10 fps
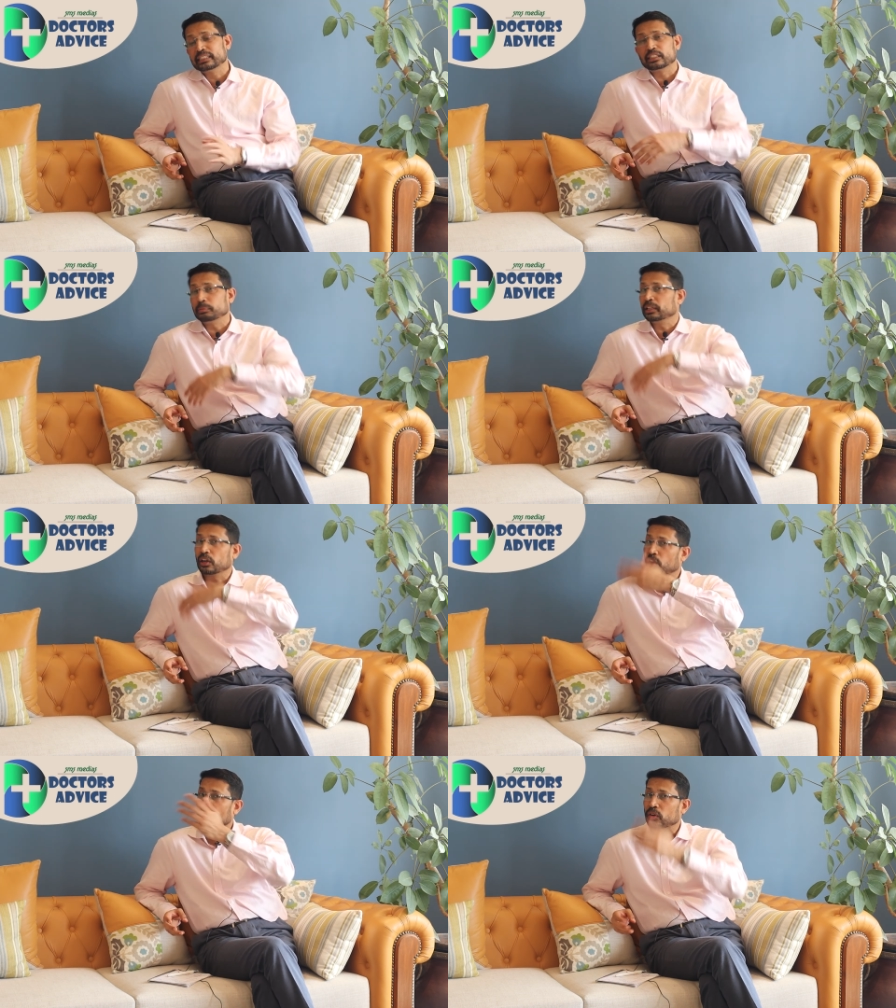it's been a
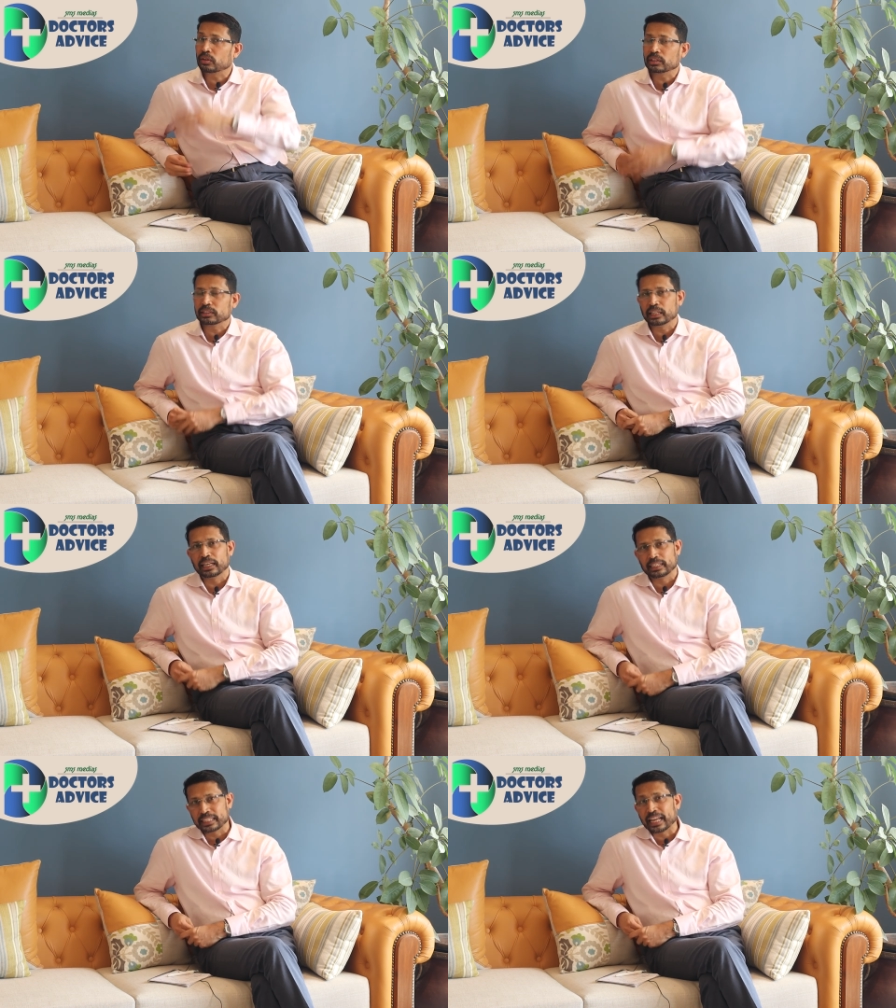long
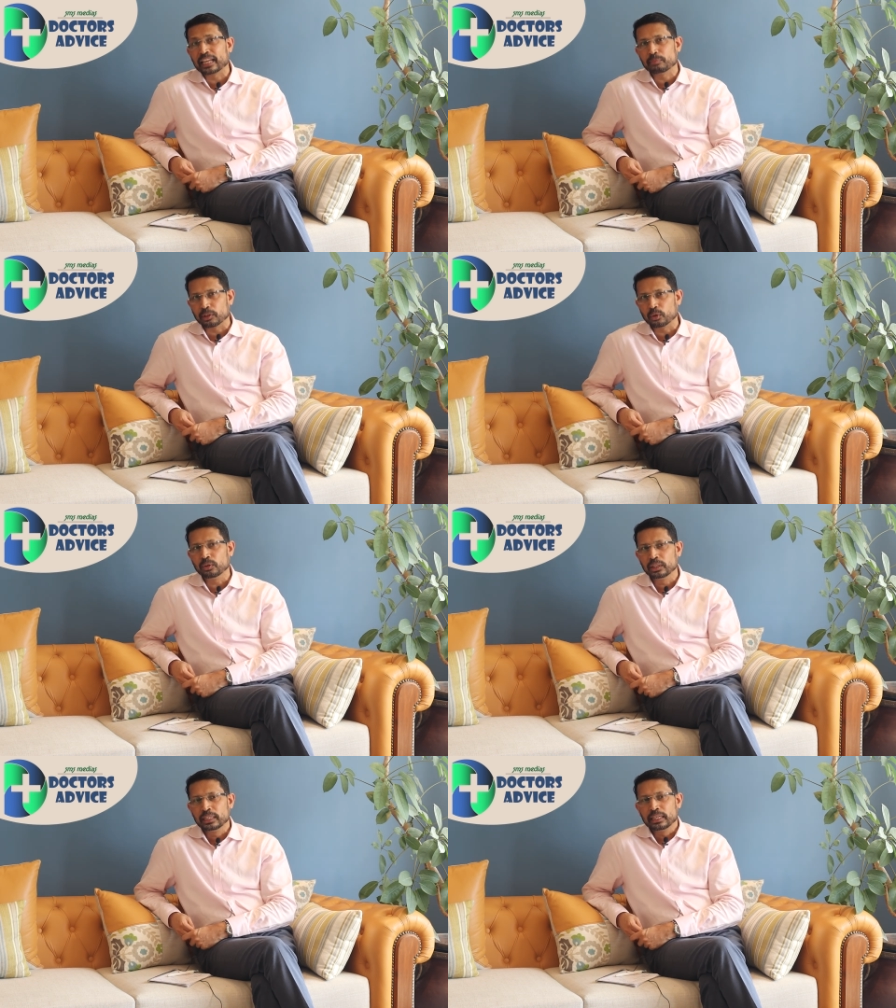time ago.